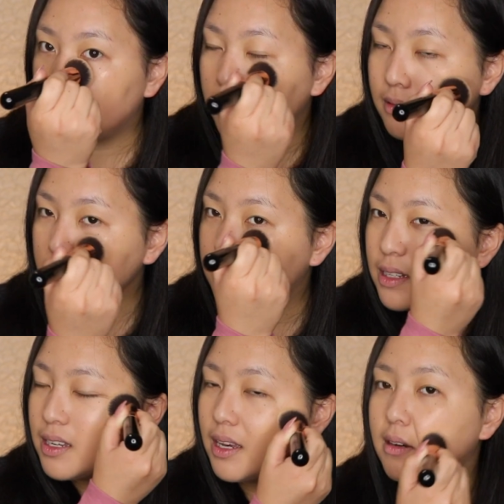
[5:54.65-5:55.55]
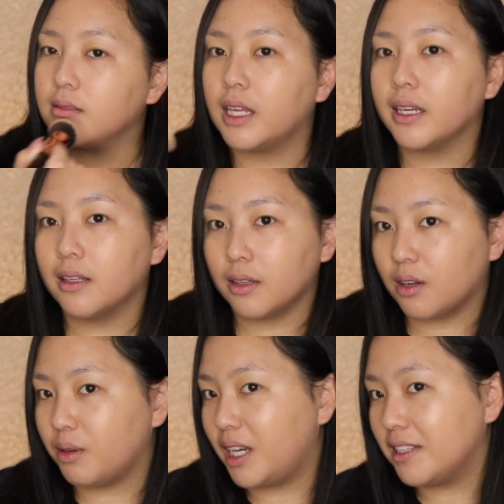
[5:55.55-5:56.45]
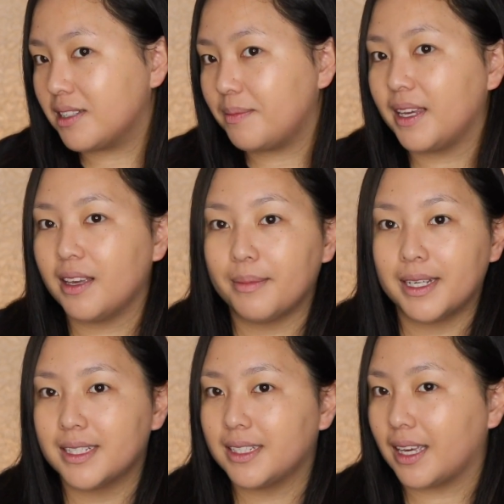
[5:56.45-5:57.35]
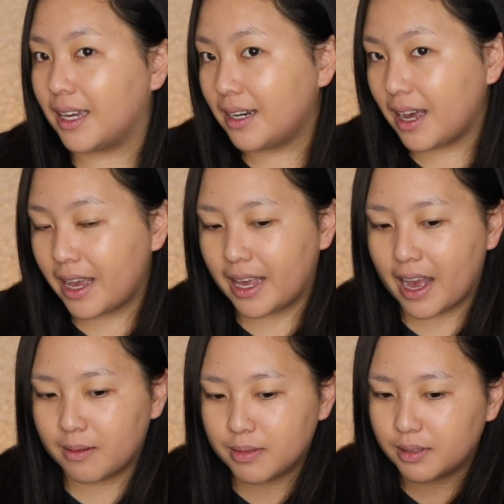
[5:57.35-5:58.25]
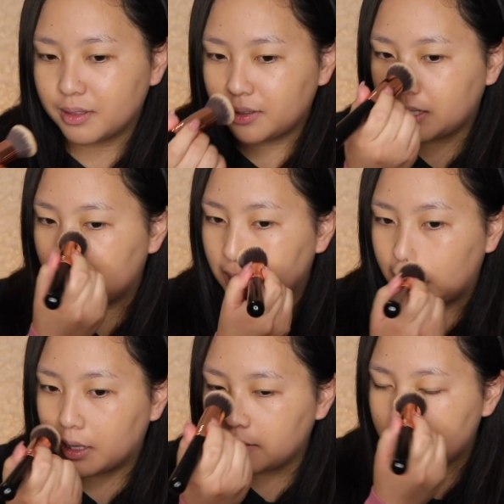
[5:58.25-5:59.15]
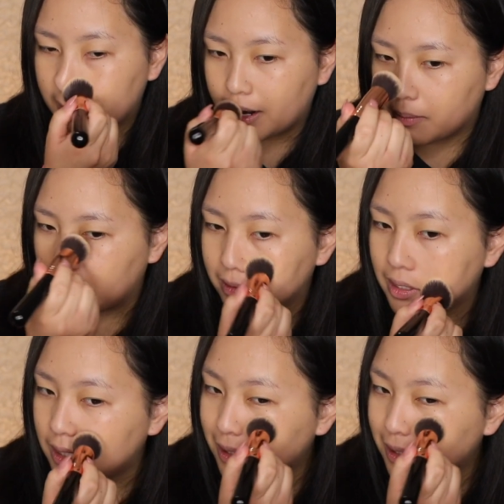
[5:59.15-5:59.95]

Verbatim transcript: Can you see how like glowy it's making my skin? I absolutely love that about